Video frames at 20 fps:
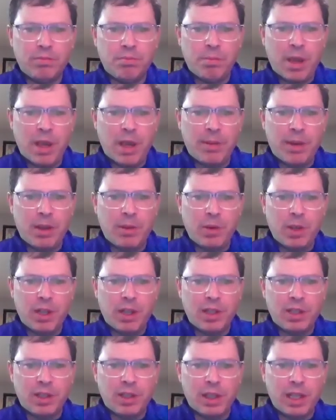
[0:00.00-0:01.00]
maybe we
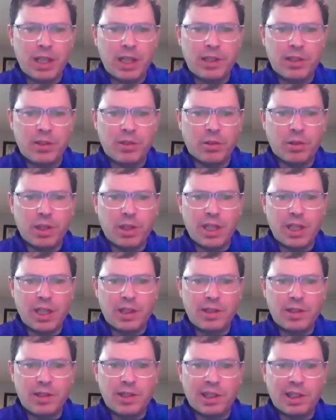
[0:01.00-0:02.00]
delete or
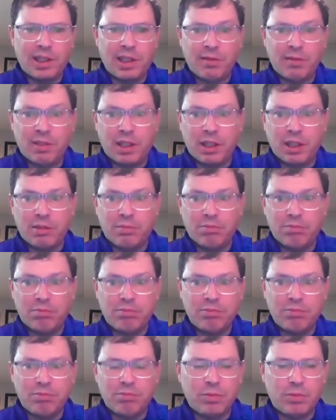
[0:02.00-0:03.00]
need significant
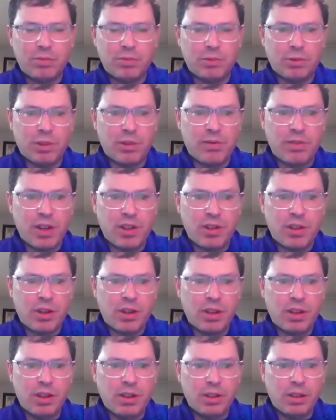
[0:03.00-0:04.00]

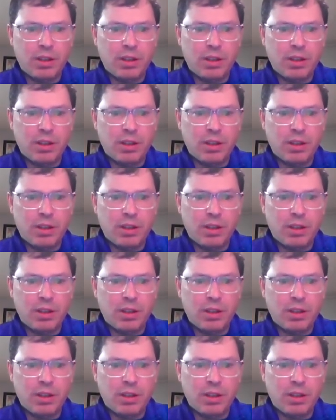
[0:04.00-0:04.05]
revision.